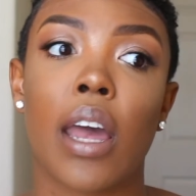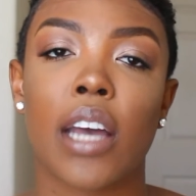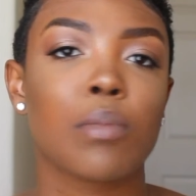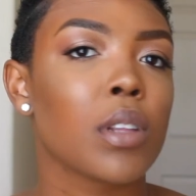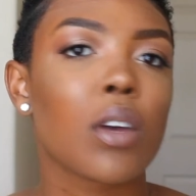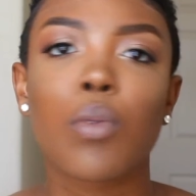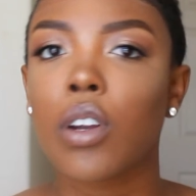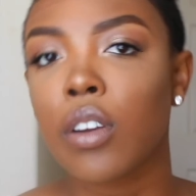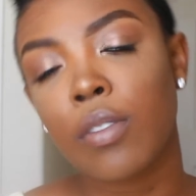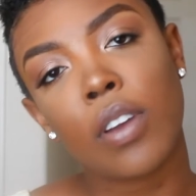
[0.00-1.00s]
asked me like,
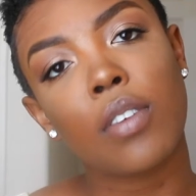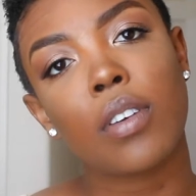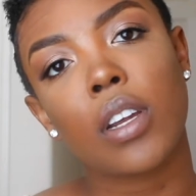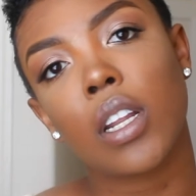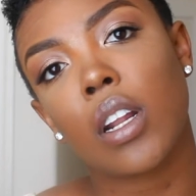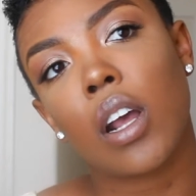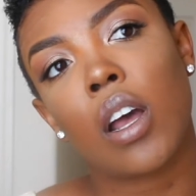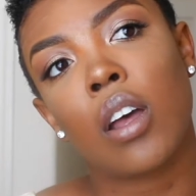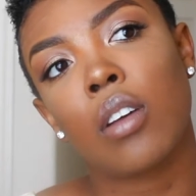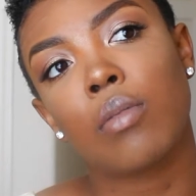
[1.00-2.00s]
what are your favorite
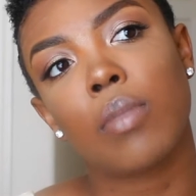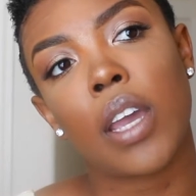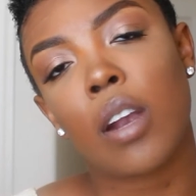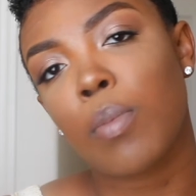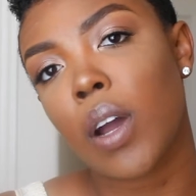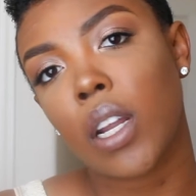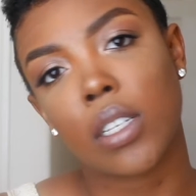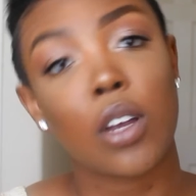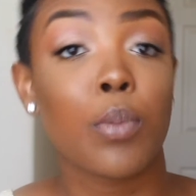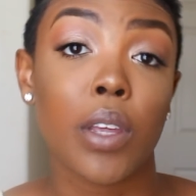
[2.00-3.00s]
um, hair
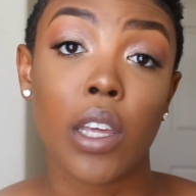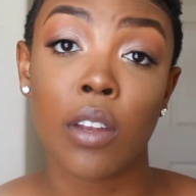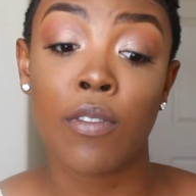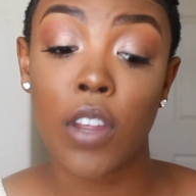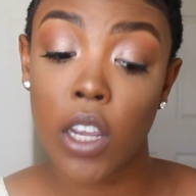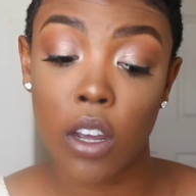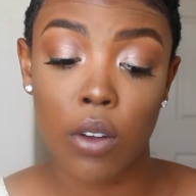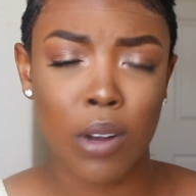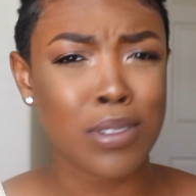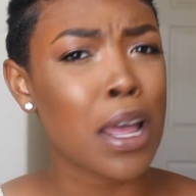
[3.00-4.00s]
products? That would be a good
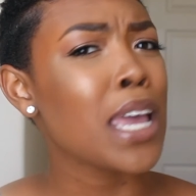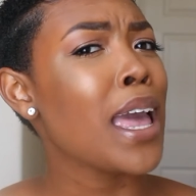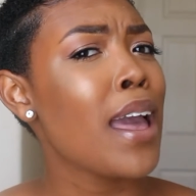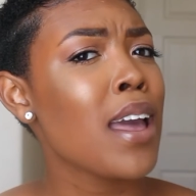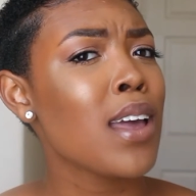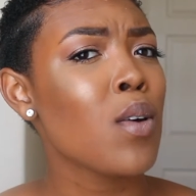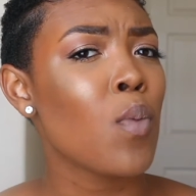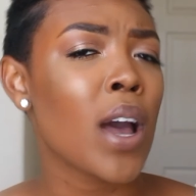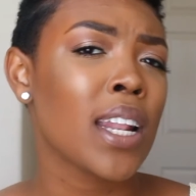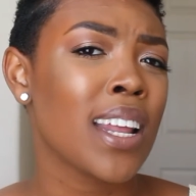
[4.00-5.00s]
video. And I was like, hey,
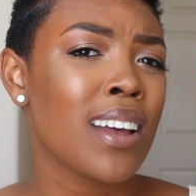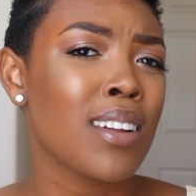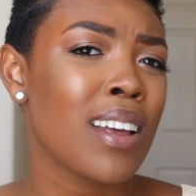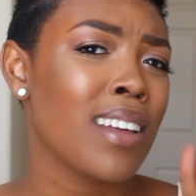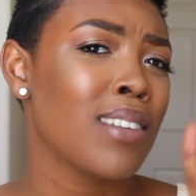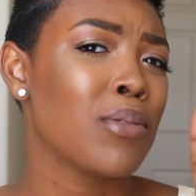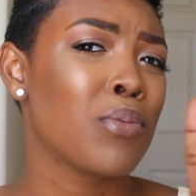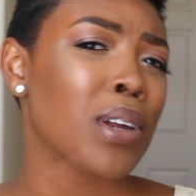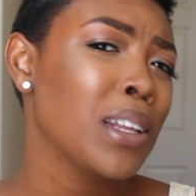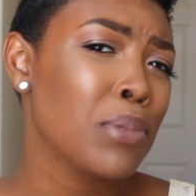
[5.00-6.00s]
why not?
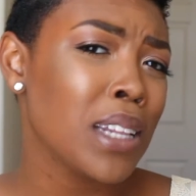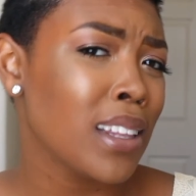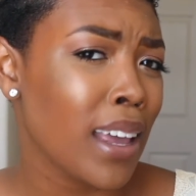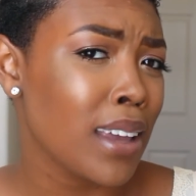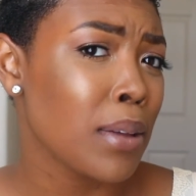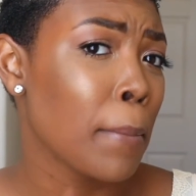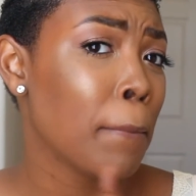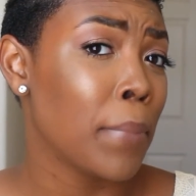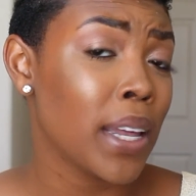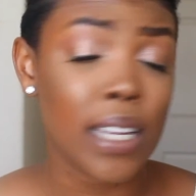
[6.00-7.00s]
Really, really late,
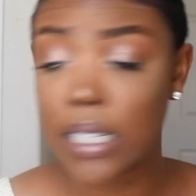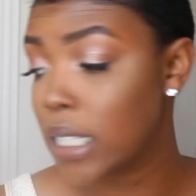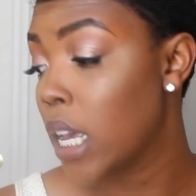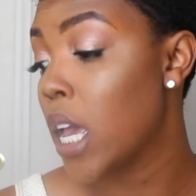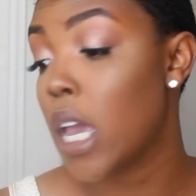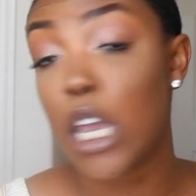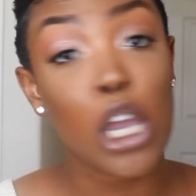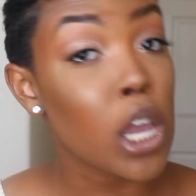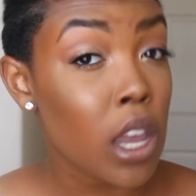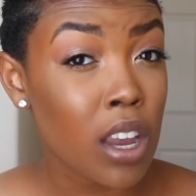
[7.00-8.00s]
but
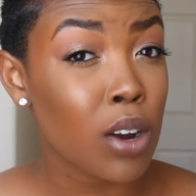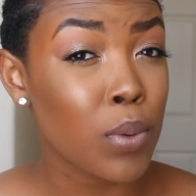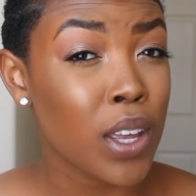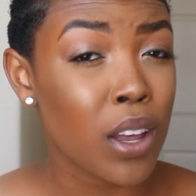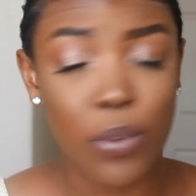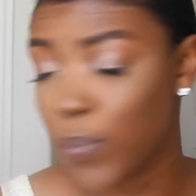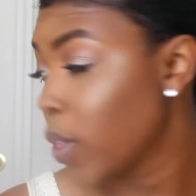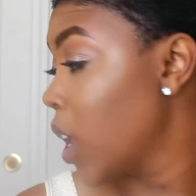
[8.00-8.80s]
here we go.